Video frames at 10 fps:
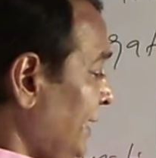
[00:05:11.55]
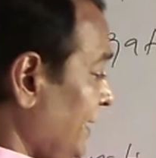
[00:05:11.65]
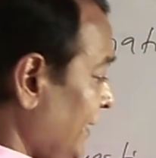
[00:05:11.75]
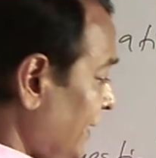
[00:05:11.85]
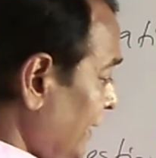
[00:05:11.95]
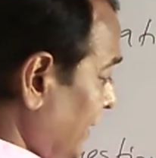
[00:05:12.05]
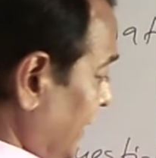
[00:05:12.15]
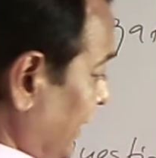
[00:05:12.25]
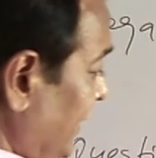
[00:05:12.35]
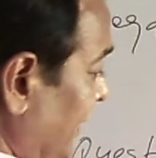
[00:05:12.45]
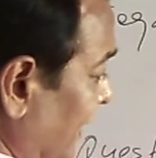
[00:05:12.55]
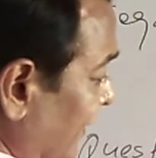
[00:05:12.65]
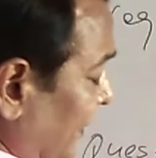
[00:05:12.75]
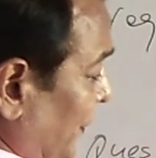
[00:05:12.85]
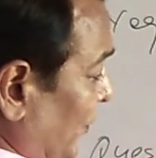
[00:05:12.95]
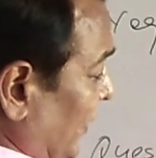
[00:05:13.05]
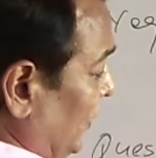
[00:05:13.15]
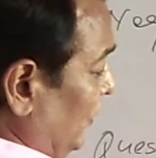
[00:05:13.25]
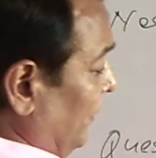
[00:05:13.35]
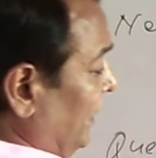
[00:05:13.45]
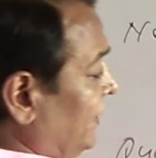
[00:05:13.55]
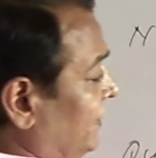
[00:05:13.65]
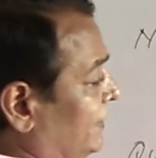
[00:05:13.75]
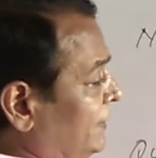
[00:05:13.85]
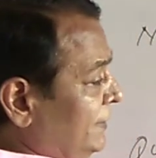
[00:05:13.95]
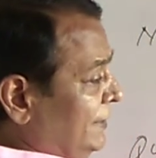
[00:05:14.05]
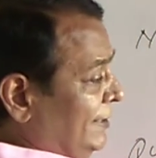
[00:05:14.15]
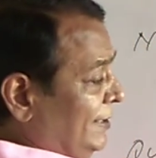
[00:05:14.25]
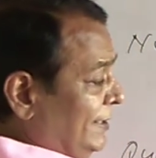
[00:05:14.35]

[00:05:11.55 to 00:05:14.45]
Here, in case if you want to make a